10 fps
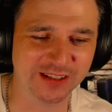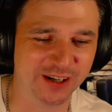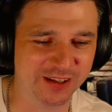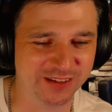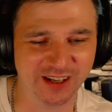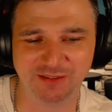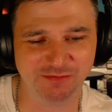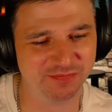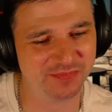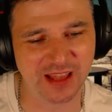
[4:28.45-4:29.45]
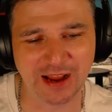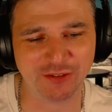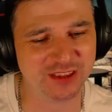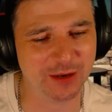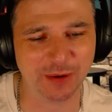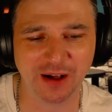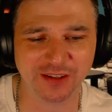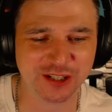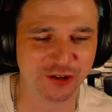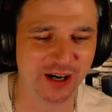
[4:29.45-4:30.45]
Yo, Everything about
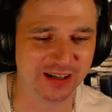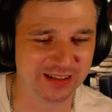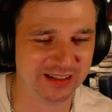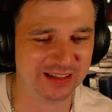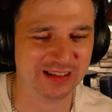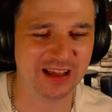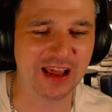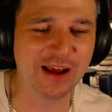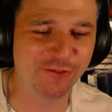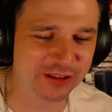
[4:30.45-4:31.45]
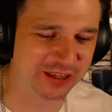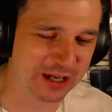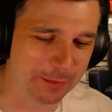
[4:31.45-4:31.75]
this track, man.